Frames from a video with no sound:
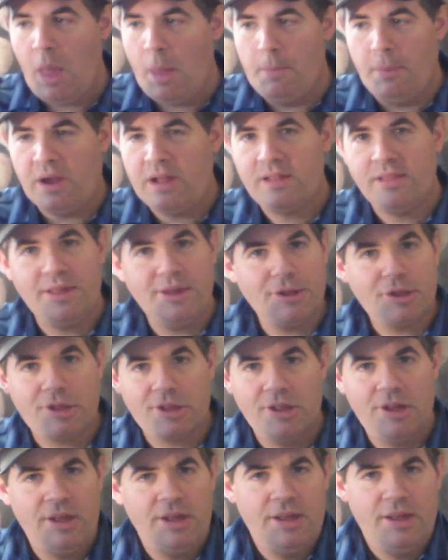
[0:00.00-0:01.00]
But
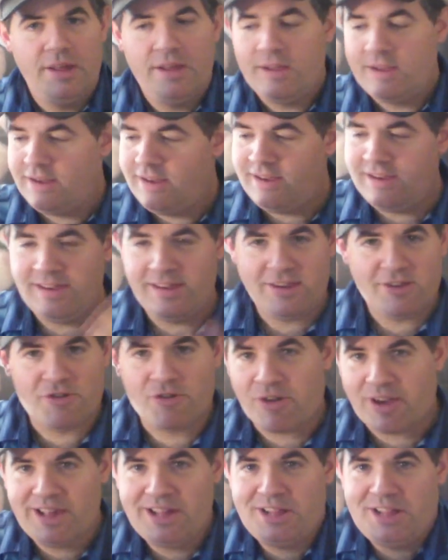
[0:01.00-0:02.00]
this
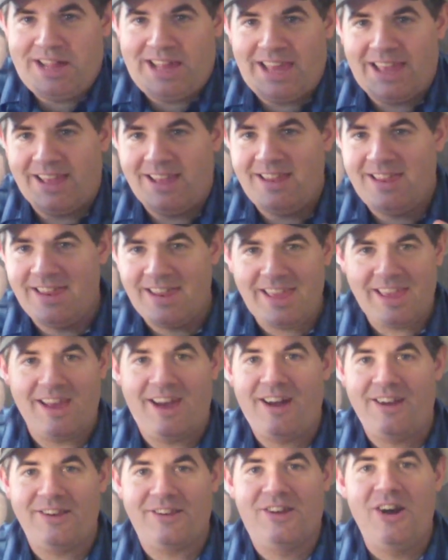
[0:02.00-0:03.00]
crazy
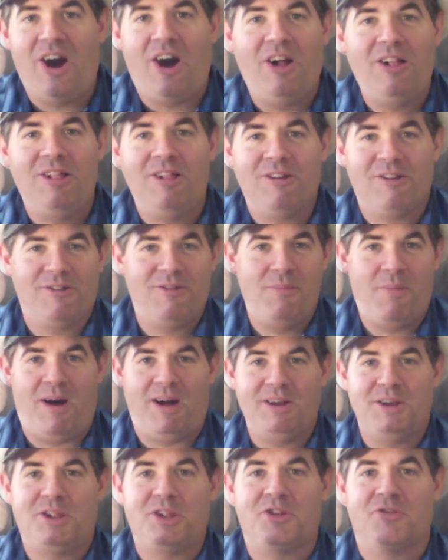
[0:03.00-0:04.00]
neon-colored
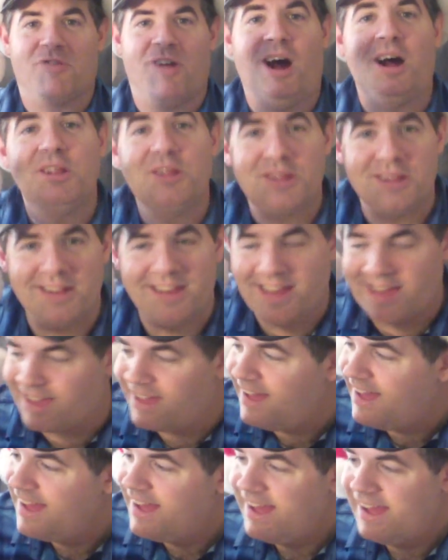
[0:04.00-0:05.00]

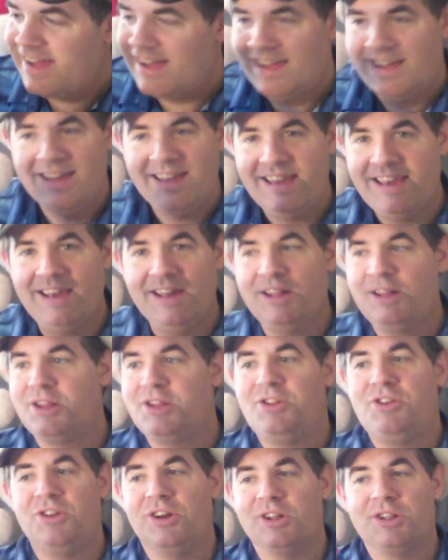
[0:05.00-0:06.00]
monstrosity
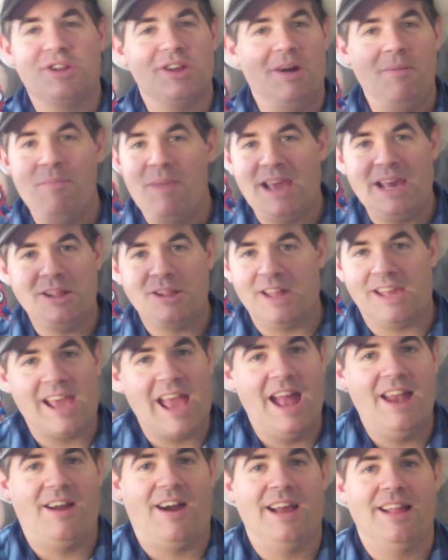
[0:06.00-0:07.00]
is just
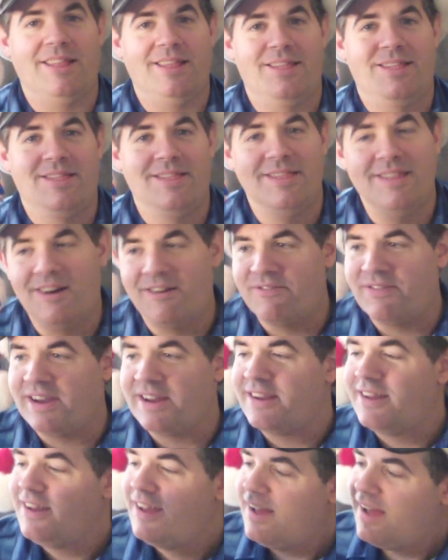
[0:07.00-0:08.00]
amazing, and I love
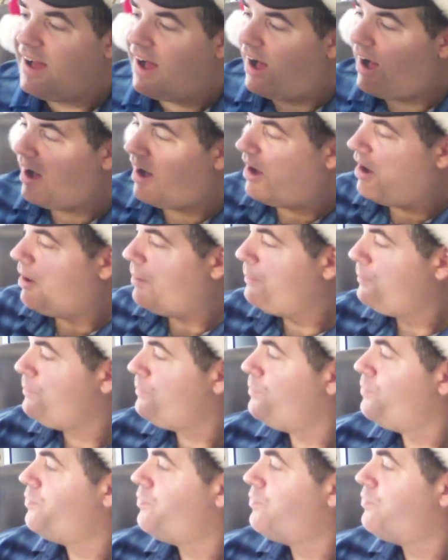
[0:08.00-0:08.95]
it. Oh